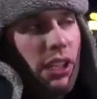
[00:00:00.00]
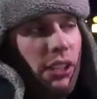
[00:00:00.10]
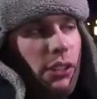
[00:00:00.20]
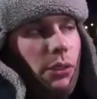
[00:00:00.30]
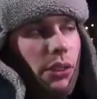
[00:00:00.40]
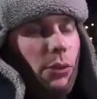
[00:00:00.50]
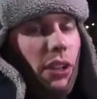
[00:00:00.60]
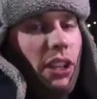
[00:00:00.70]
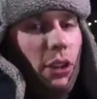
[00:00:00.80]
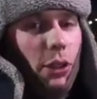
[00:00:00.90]
not the only ones, one
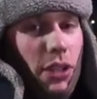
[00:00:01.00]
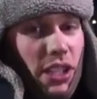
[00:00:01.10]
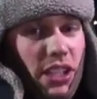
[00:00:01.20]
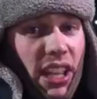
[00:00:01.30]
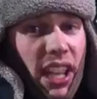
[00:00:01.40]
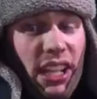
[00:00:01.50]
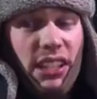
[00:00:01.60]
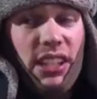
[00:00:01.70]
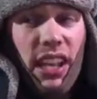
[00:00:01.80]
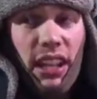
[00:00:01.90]
of the only ones to stay in the
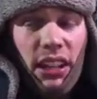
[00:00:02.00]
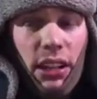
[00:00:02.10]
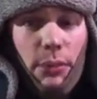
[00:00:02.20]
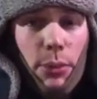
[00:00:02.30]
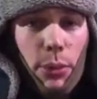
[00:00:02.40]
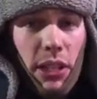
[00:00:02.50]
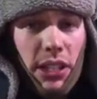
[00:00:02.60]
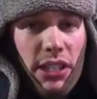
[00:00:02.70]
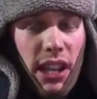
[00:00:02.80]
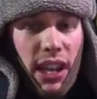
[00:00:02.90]
tent. A lot of people went
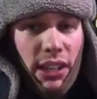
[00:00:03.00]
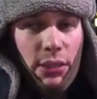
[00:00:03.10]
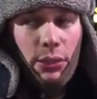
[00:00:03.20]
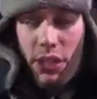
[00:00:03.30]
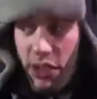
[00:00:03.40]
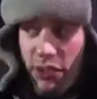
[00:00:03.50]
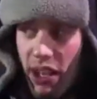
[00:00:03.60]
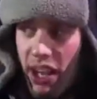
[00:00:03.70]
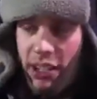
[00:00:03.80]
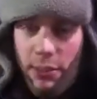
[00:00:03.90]
inside, which is
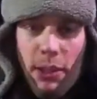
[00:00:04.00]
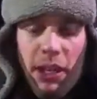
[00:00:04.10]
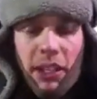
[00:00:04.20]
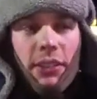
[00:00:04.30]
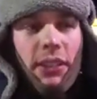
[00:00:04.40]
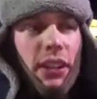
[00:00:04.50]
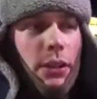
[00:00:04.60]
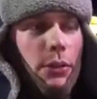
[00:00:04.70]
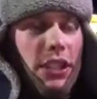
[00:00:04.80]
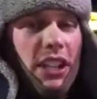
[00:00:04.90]
fine, but
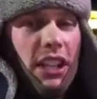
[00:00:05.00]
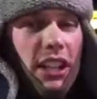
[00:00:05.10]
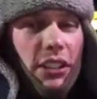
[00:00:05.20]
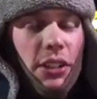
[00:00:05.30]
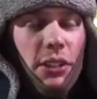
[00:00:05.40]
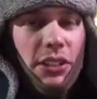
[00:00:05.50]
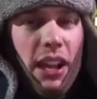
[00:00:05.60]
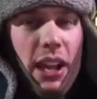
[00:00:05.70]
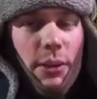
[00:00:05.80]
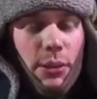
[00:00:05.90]
we stuck it out the whole
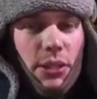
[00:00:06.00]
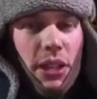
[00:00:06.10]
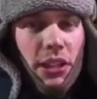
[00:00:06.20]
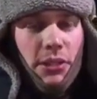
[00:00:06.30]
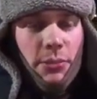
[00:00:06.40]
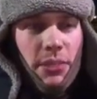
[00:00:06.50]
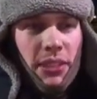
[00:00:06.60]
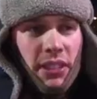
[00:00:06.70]
time. It was awesome.